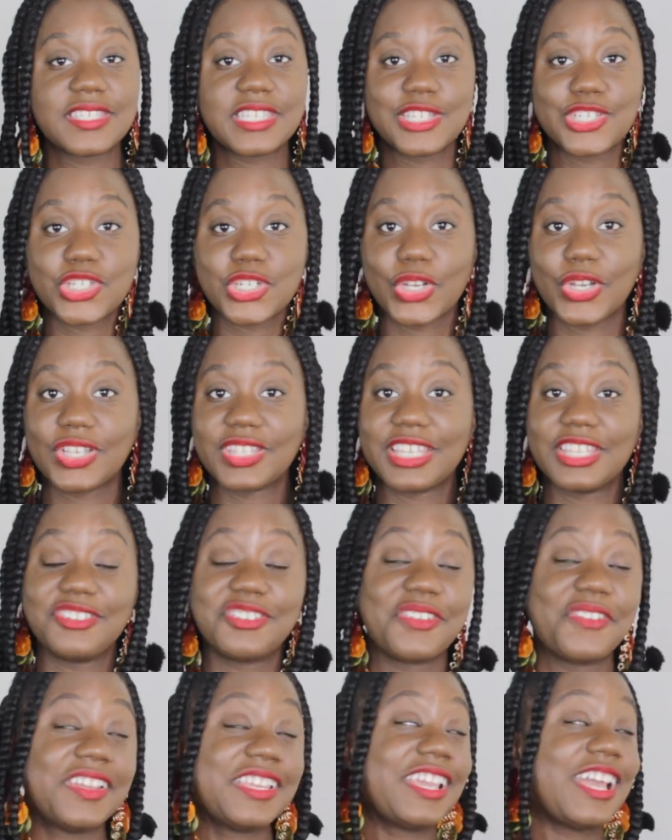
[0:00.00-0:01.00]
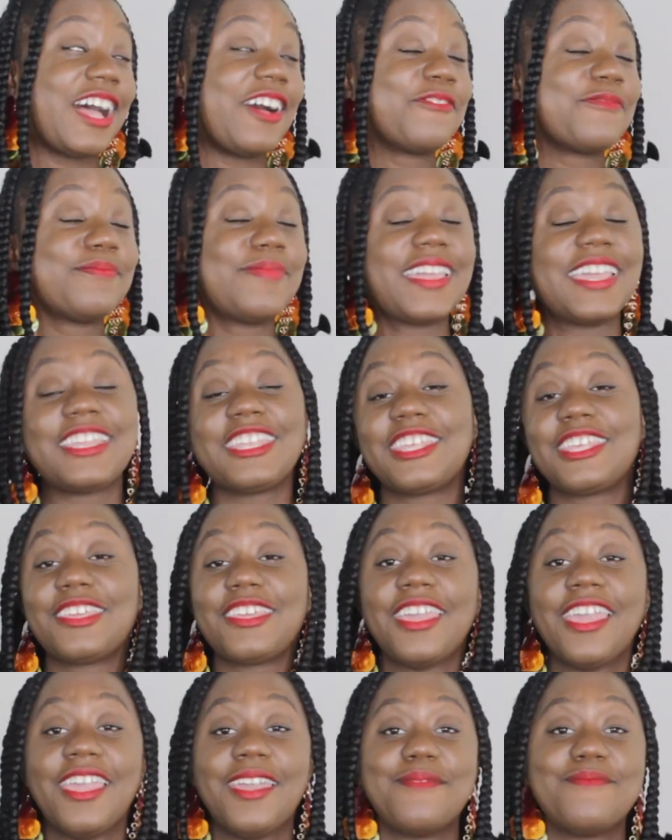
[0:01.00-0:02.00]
t-shirt and you already have many